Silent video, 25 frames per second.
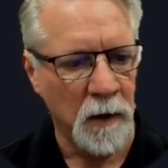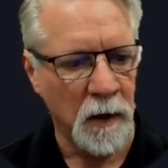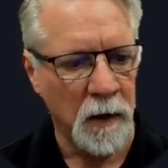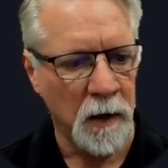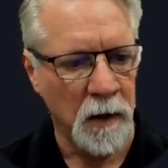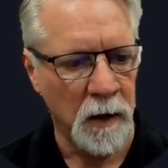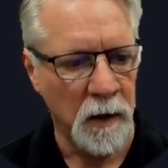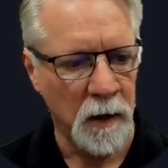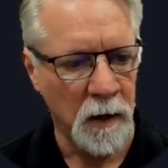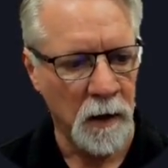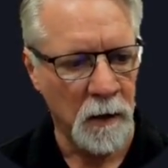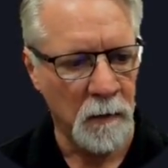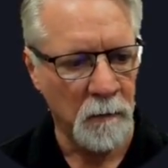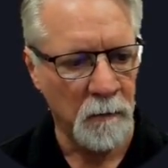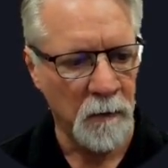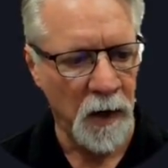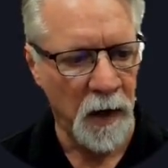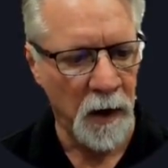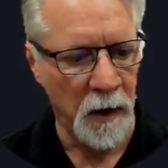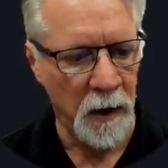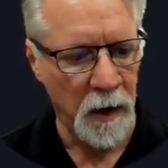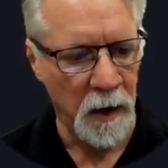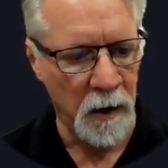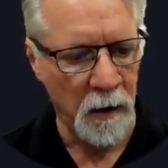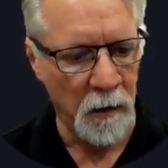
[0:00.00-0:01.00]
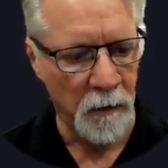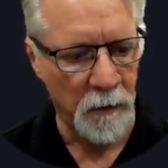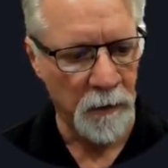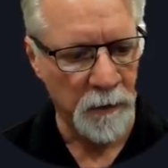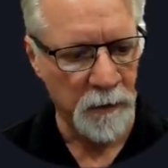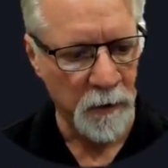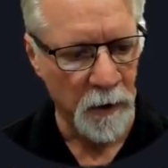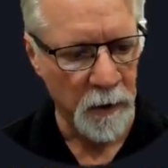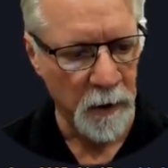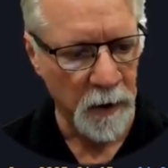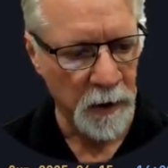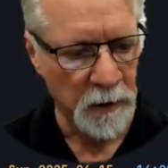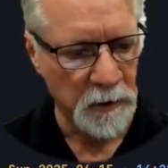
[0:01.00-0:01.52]
and all the
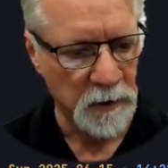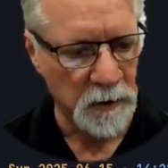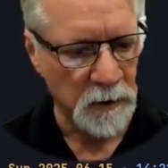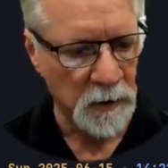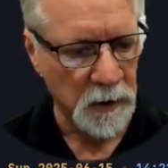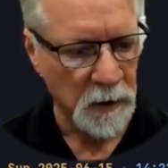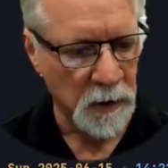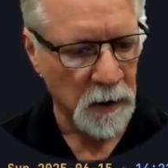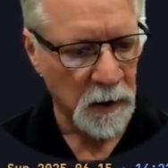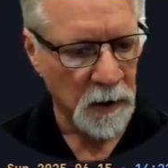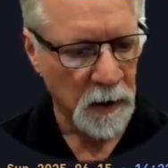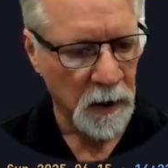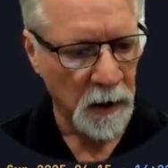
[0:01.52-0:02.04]
targets.